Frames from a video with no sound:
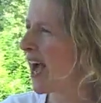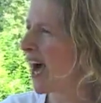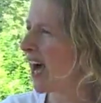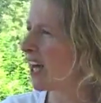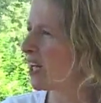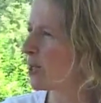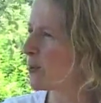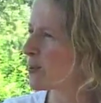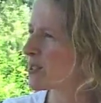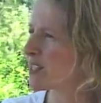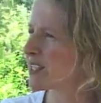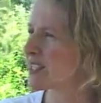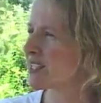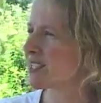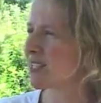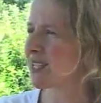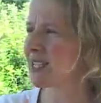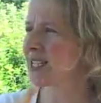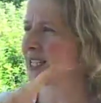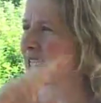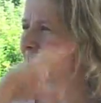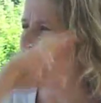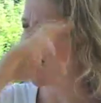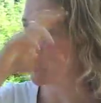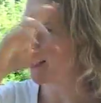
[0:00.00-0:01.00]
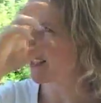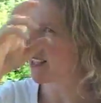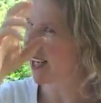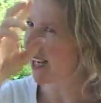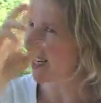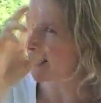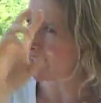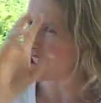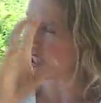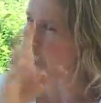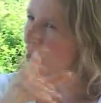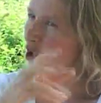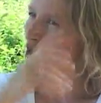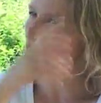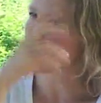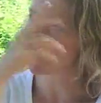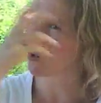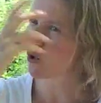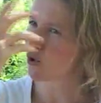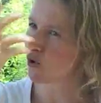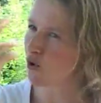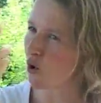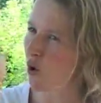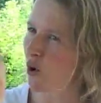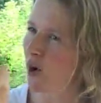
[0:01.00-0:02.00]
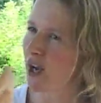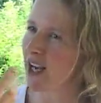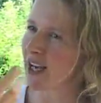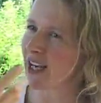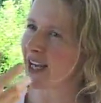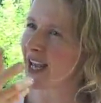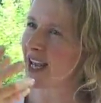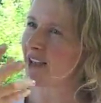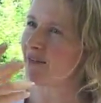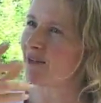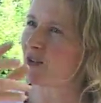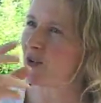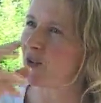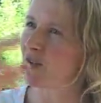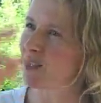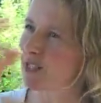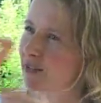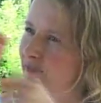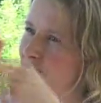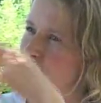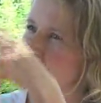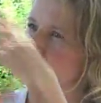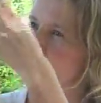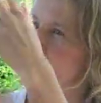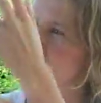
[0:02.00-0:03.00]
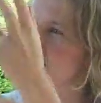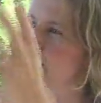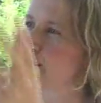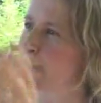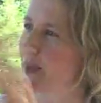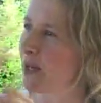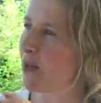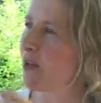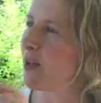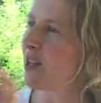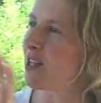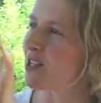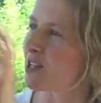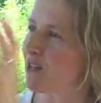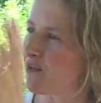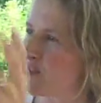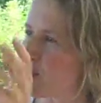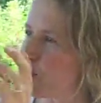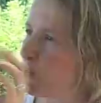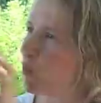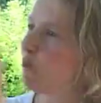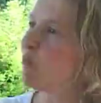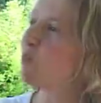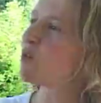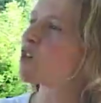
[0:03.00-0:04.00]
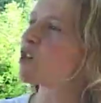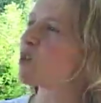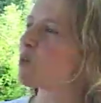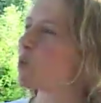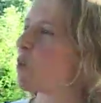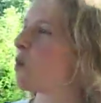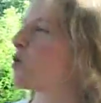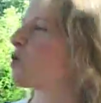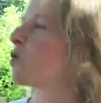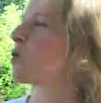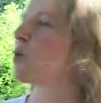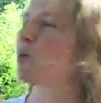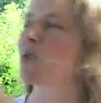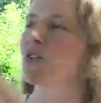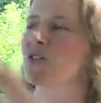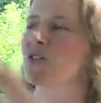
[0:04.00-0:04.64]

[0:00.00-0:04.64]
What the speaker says: and it was a study, and each drawing gave you a different experience of the movement of the water, or